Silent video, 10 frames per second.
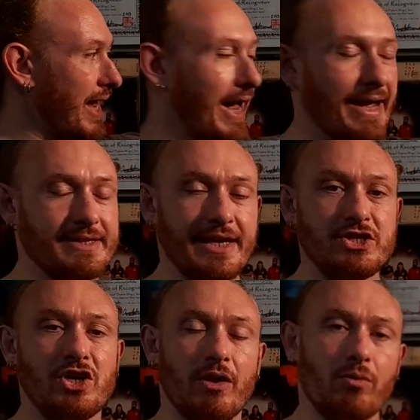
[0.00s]
As a
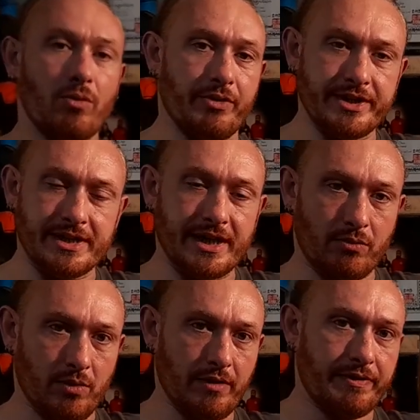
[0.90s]
general rule, this is a
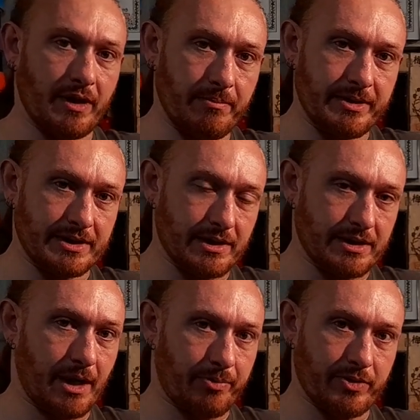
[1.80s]
rule of thumb. This is
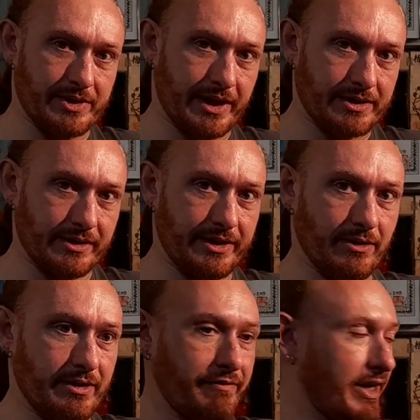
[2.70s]
not precise
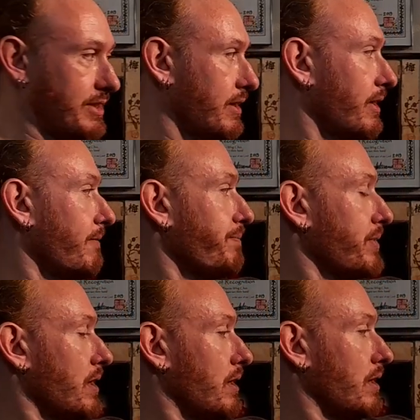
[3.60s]
legal advice.
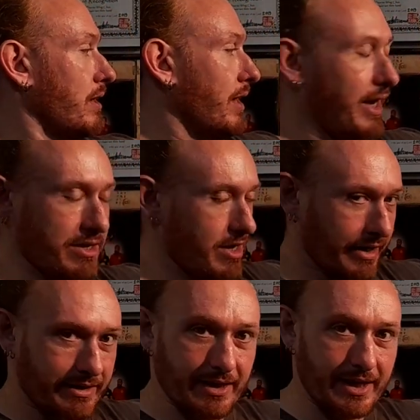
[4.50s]
And
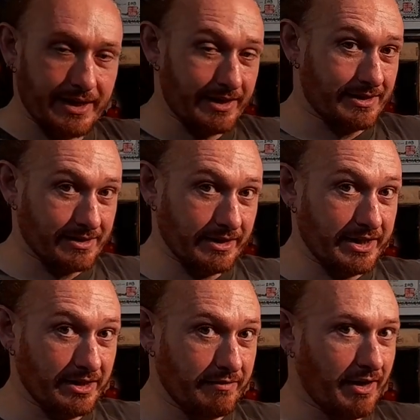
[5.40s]
nothing in this is
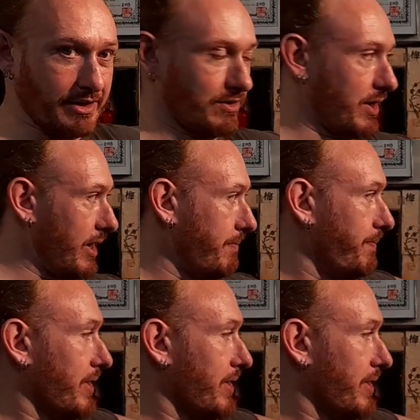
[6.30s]
legal advice, okay?